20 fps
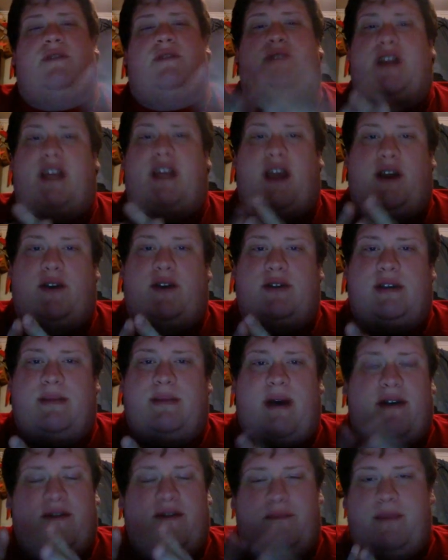videos.
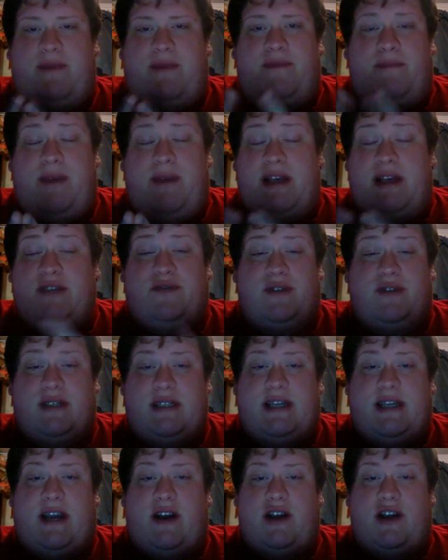And my best friend
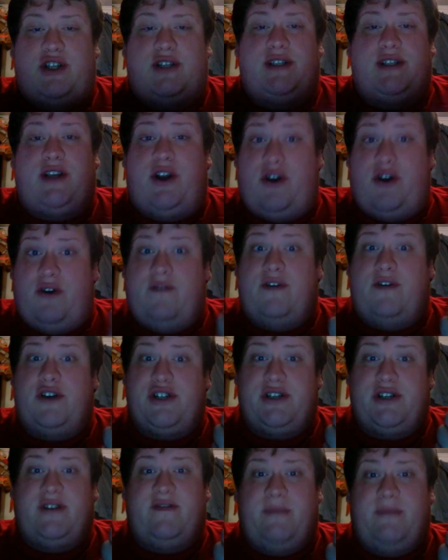Sarah, she's a girl
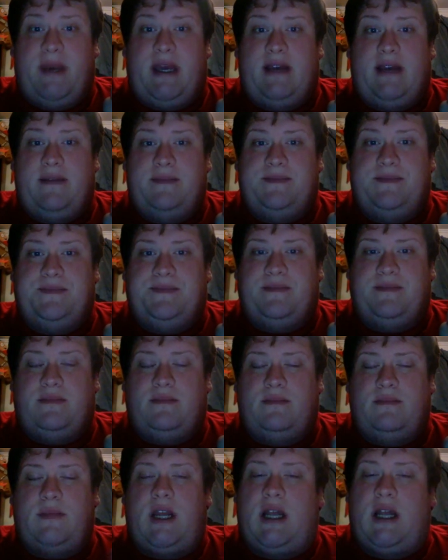version of me,
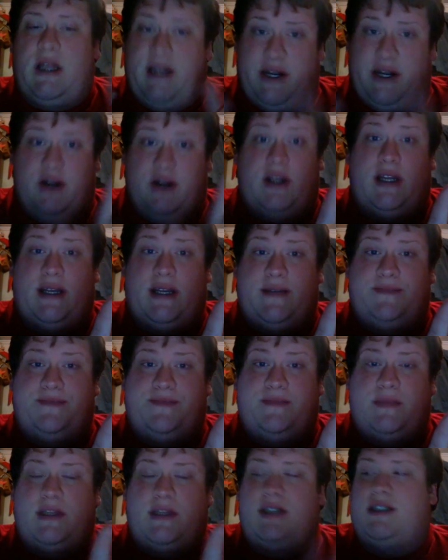literally.
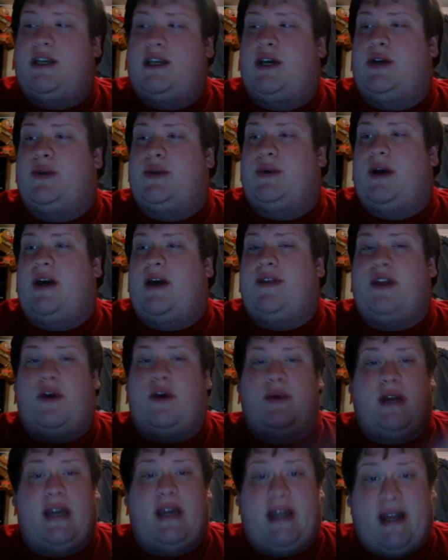So I
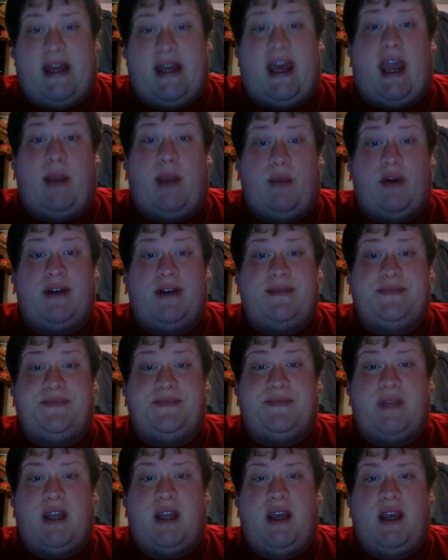thought when I get a camera,
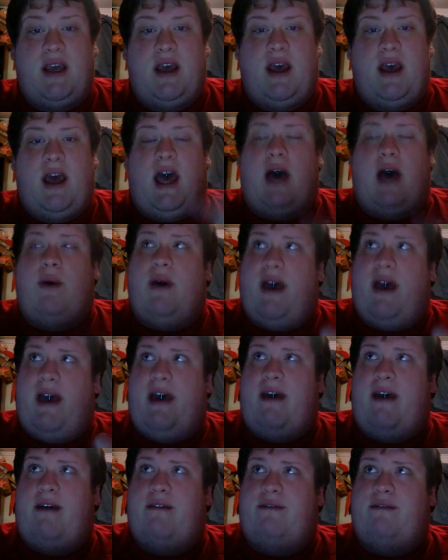I will
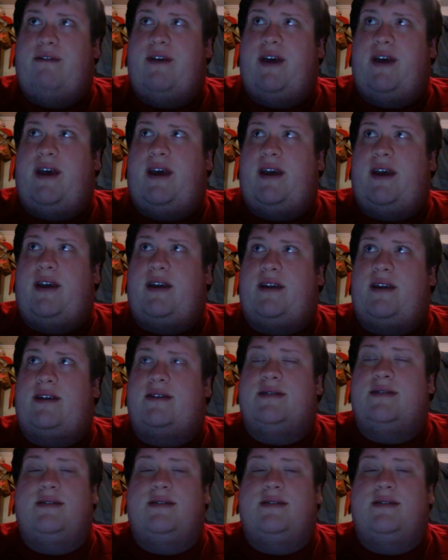have a